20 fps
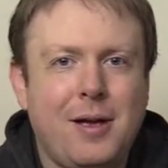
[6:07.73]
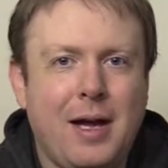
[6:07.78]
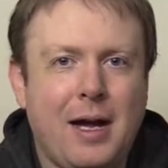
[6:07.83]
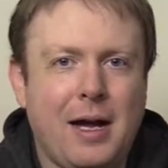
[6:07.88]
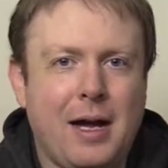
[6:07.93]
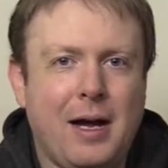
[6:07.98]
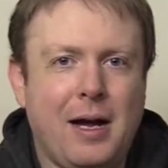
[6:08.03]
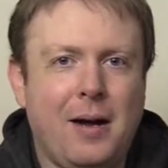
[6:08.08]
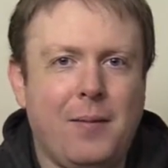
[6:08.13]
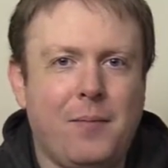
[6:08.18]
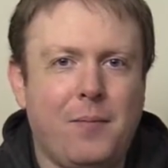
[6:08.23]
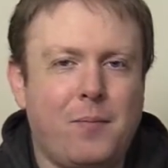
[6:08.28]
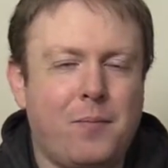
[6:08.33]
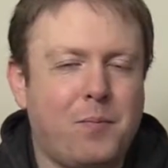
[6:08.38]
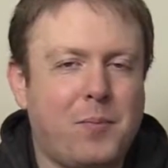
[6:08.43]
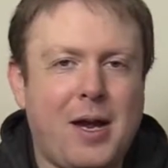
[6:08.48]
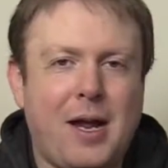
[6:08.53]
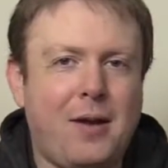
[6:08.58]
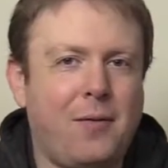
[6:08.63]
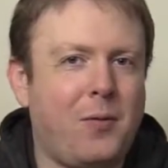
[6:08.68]
kind
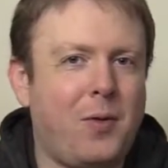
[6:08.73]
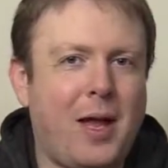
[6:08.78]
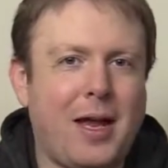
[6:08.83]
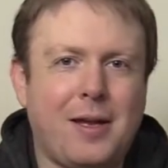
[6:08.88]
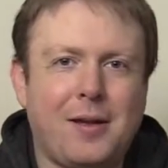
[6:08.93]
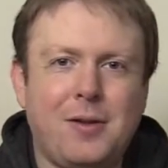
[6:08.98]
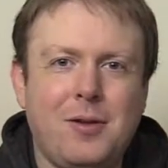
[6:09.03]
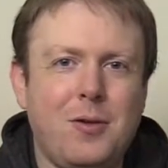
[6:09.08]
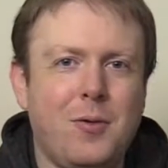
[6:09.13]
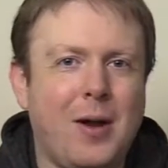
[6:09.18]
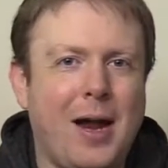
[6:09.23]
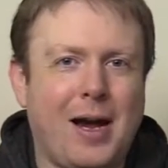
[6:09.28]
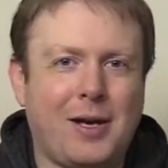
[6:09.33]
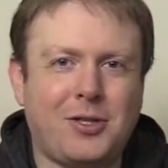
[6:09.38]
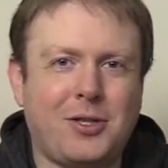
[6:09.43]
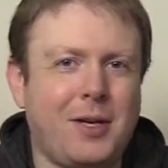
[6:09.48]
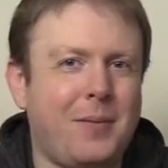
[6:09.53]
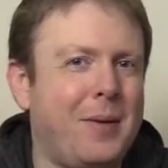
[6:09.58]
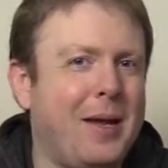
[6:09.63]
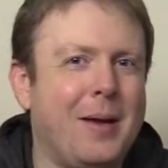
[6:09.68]
of like you'd
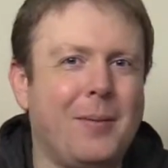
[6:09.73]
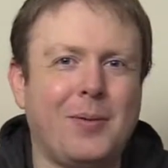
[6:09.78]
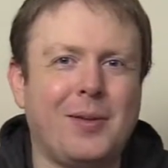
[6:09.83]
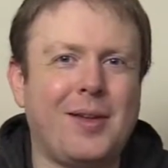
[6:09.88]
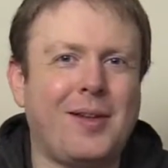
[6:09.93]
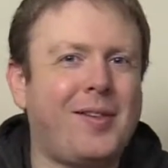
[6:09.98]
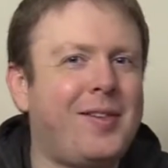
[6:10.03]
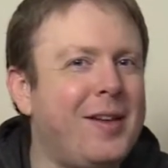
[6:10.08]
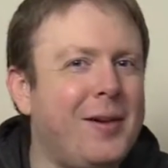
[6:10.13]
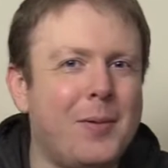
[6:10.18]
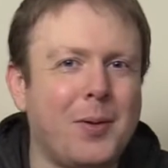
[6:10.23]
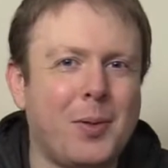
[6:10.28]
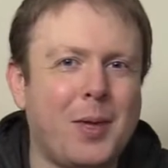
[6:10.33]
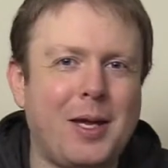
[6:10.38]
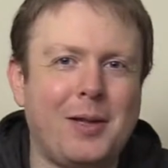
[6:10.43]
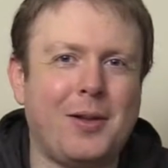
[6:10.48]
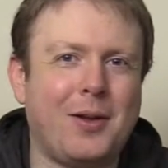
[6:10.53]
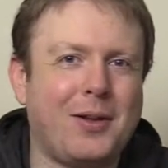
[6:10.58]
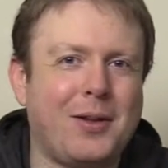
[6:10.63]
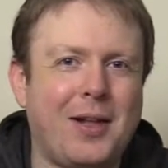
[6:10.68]
actually be able to see what
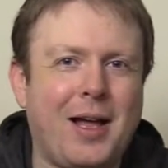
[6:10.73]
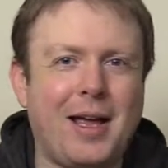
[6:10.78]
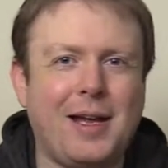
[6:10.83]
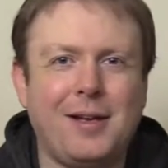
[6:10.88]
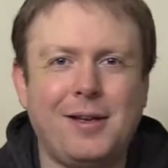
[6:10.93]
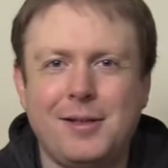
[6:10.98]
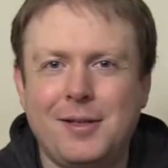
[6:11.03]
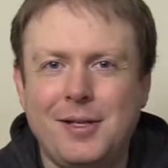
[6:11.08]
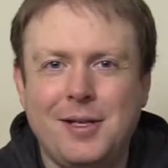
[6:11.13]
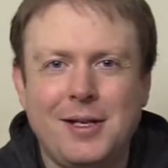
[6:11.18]
they look like